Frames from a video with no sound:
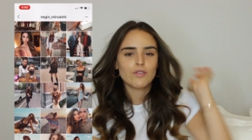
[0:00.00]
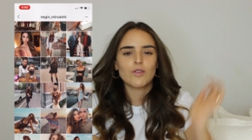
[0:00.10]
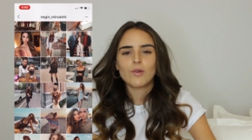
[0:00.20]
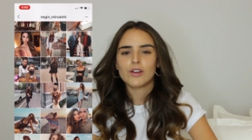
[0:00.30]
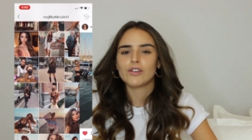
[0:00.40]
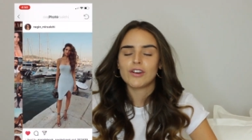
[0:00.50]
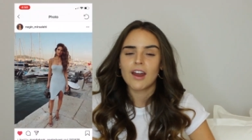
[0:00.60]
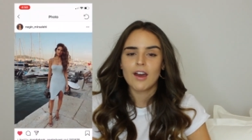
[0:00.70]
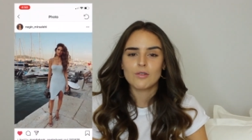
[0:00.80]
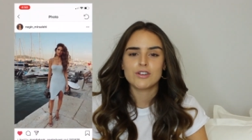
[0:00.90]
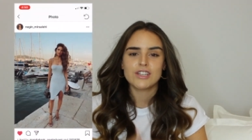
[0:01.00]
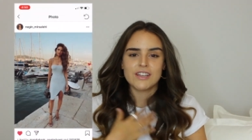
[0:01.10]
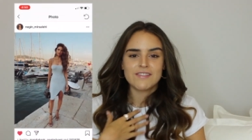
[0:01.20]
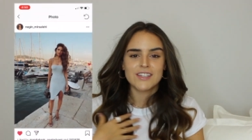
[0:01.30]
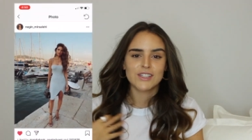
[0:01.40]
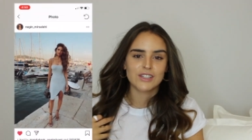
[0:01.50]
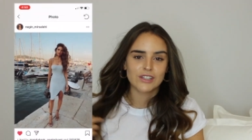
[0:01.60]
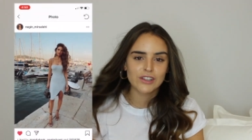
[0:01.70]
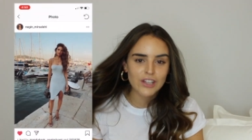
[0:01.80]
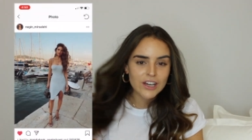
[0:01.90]
if you want to learn how to achieve this
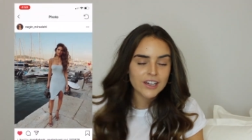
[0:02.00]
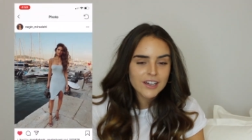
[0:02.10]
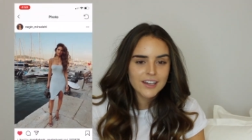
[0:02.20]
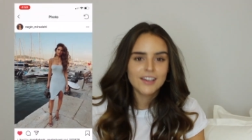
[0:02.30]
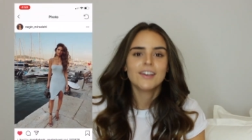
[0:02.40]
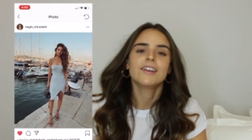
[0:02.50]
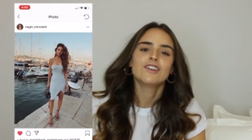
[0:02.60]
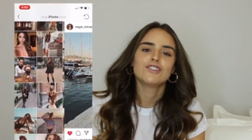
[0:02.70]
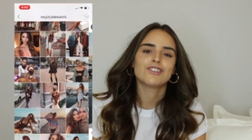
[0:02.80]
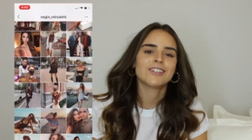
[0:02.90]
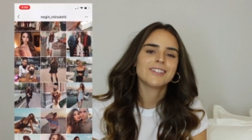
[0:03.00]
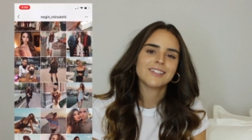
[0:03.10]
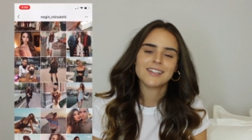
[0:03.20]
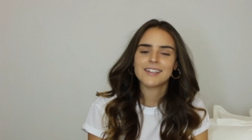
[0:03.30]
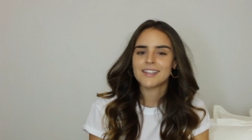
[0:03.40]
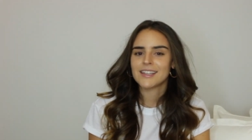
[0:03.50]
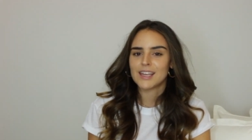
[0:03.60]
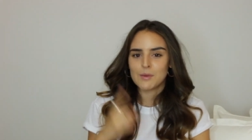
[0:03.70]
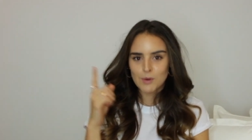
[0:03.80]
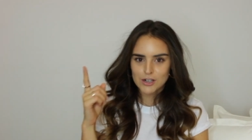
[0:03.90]
look, just
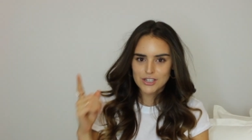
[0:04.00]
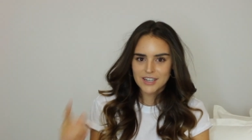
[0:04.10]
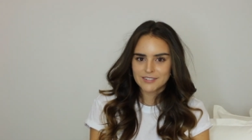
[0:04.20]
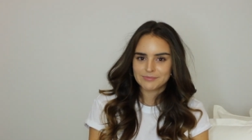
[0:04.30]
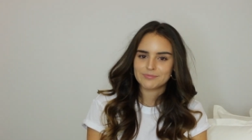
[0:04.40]
keep watching.